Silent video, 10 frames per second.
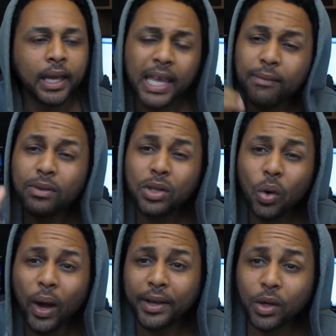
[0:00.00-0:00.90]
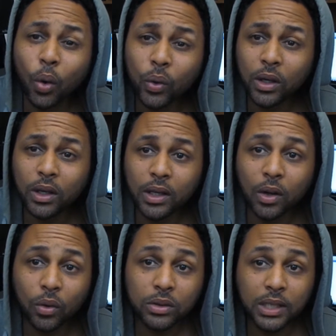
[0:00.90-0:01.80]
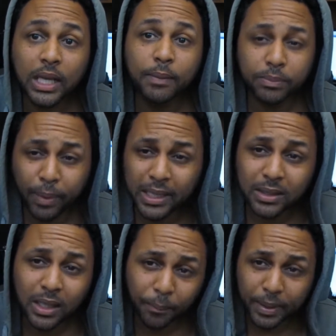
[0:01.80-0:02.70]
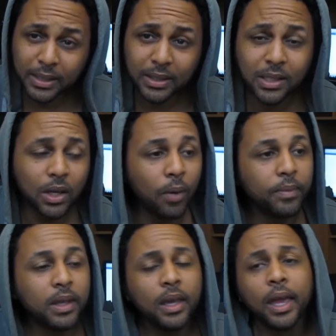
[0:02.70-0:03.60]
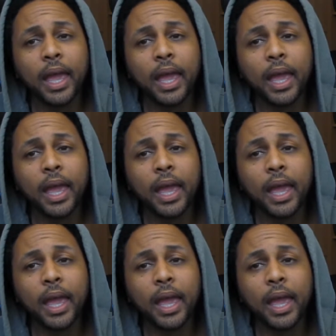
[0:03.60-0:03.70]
even though I know, you know, Steam is basically a PC company